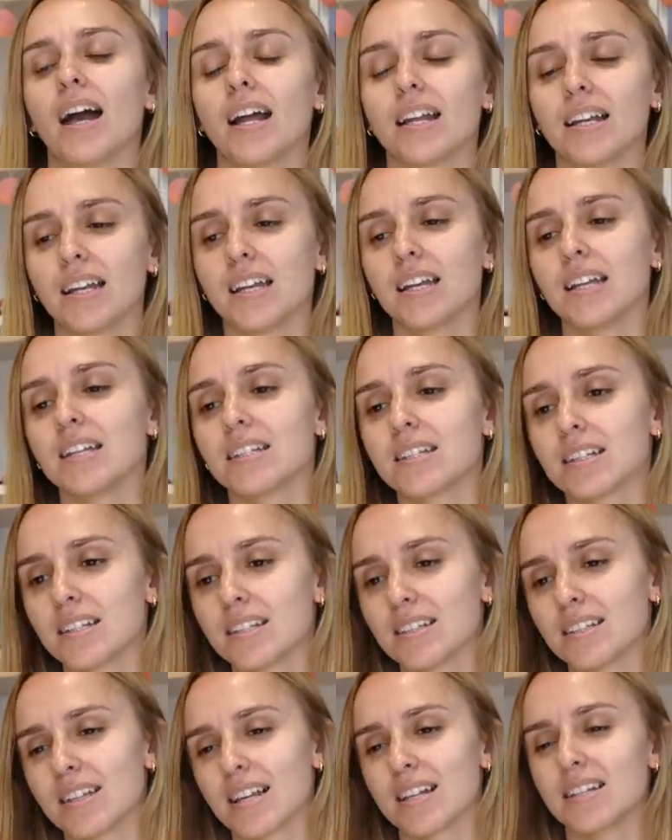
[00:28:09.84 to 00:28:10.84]
I need
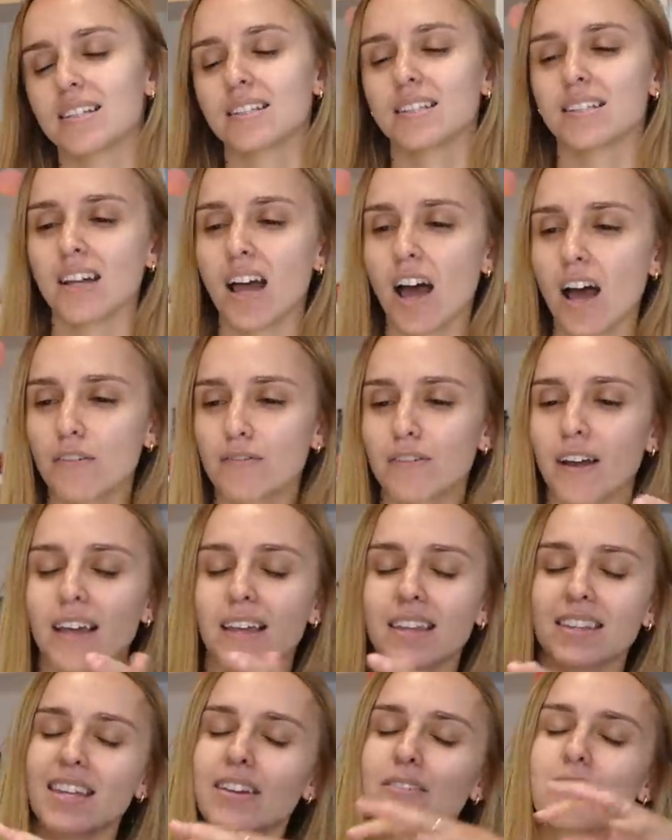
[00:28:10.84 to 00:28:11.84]
this stuff,
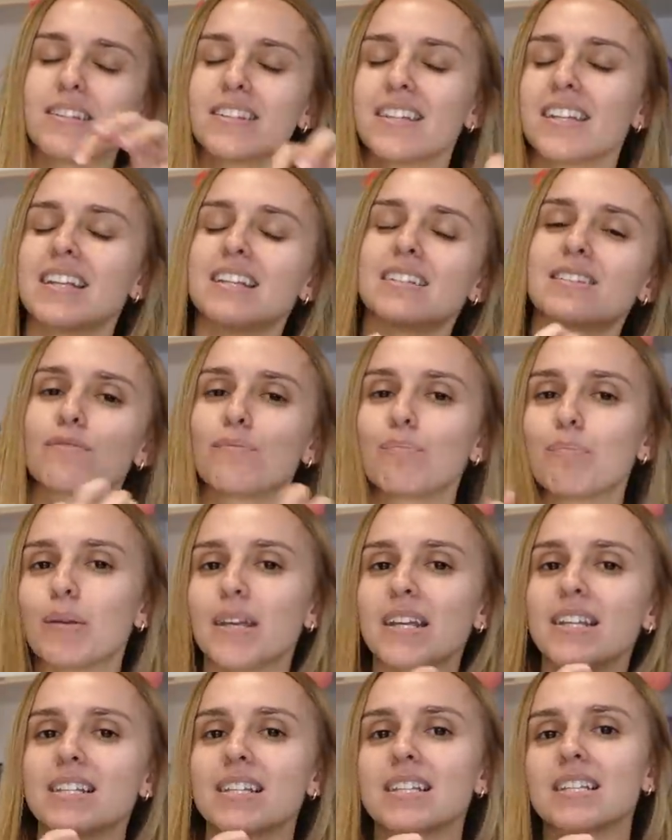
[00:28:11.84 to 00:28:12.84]
like there are these
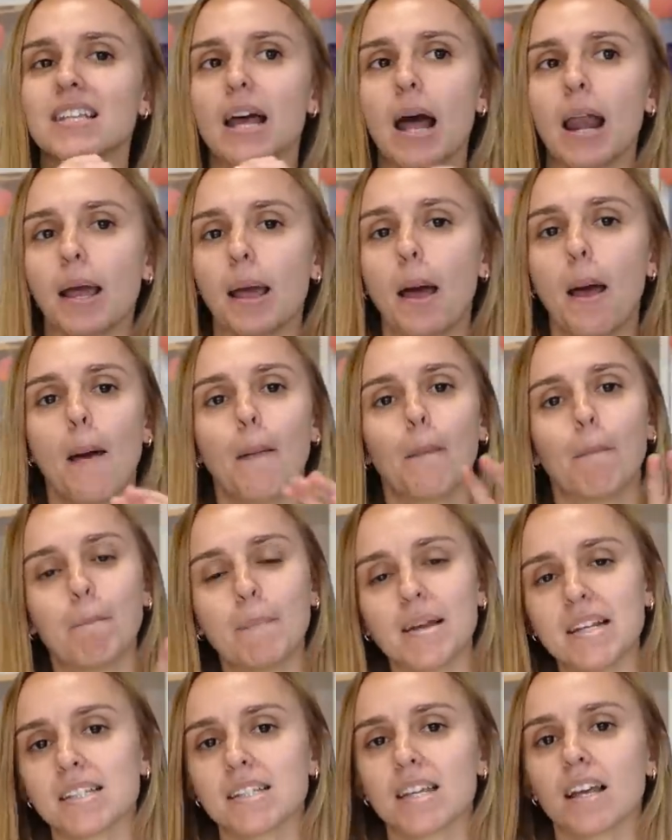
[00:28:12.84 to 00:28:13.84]
pieces that are like
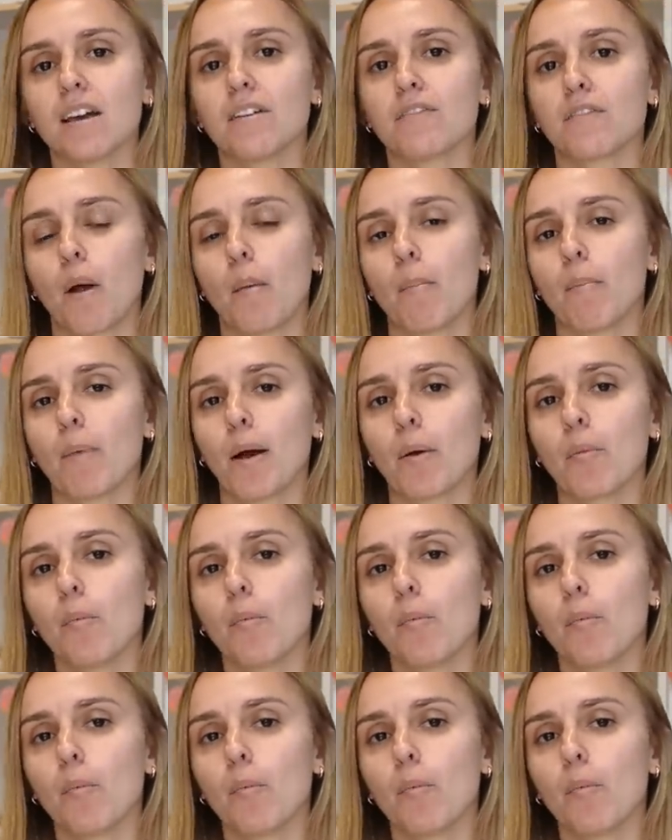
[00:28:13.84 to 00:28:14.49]
missing from my